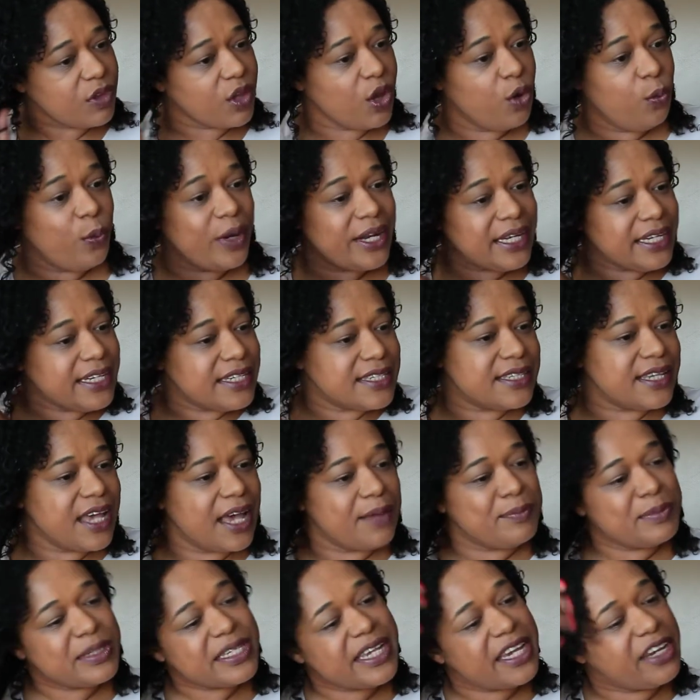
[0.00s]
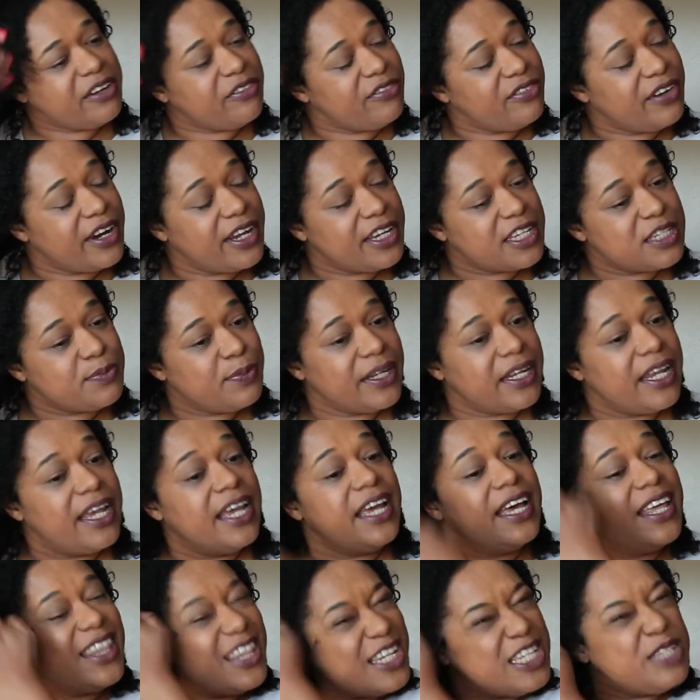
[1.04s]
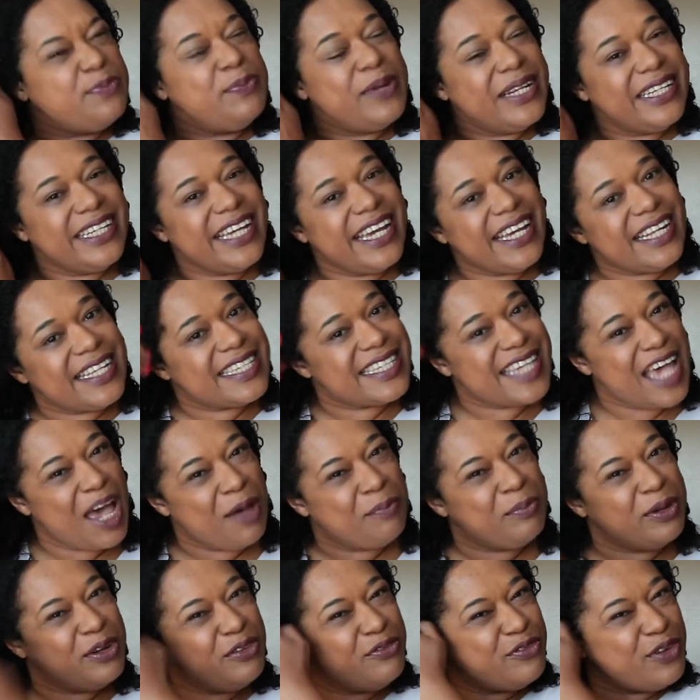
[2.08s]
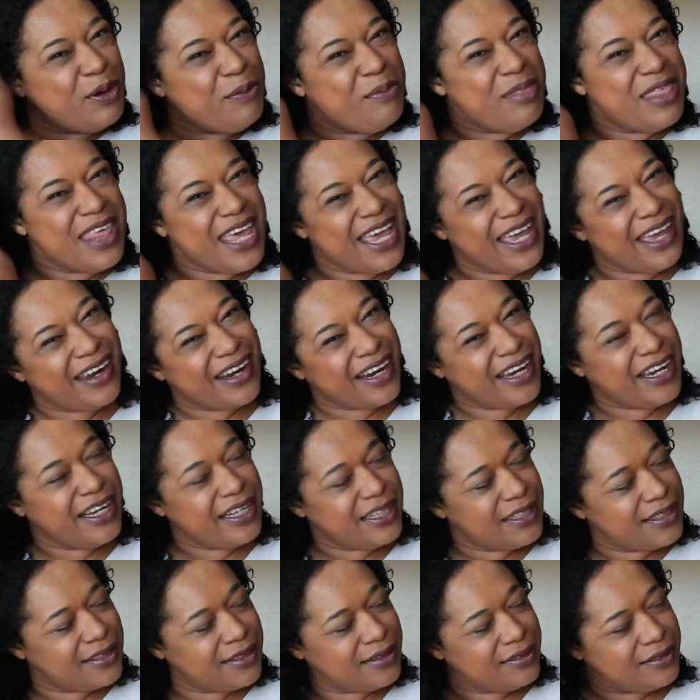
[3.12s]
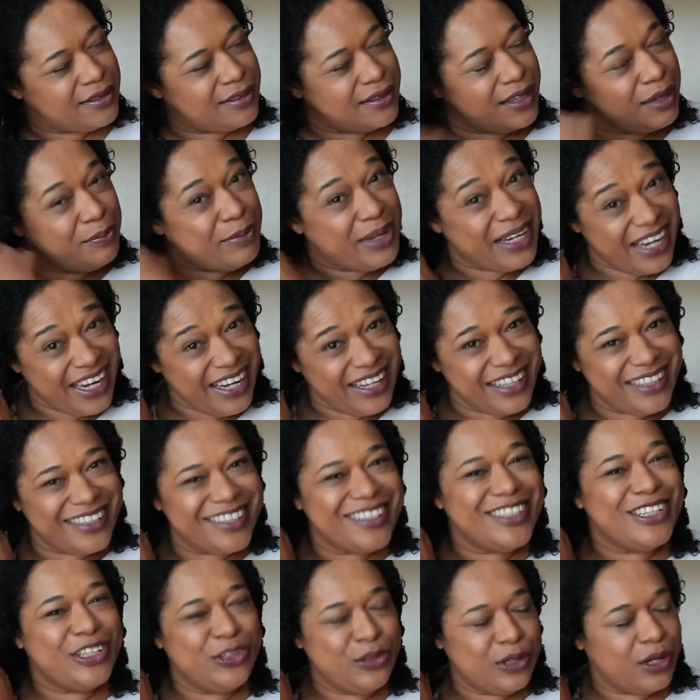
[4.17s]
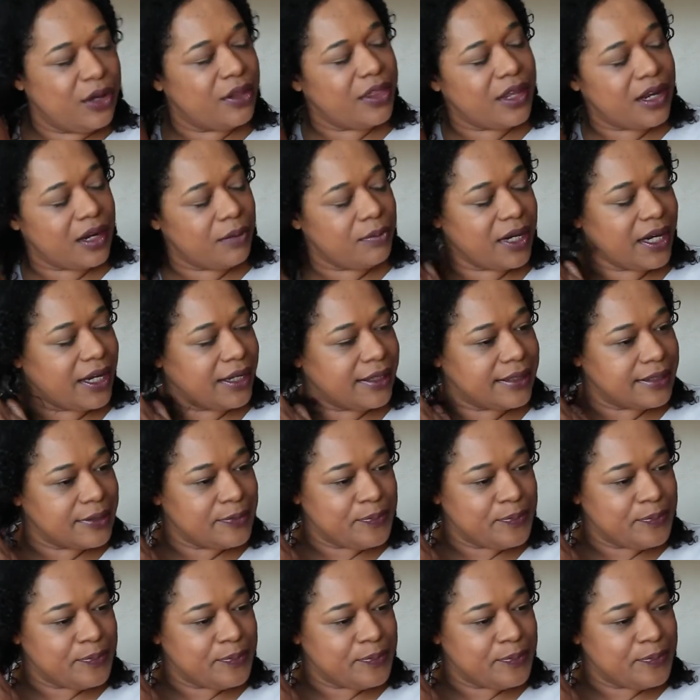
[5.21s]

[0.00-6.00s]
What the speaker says: Or at least I'm saying frays, but the split ends happen from there, right? Am I right? You know that I'm right.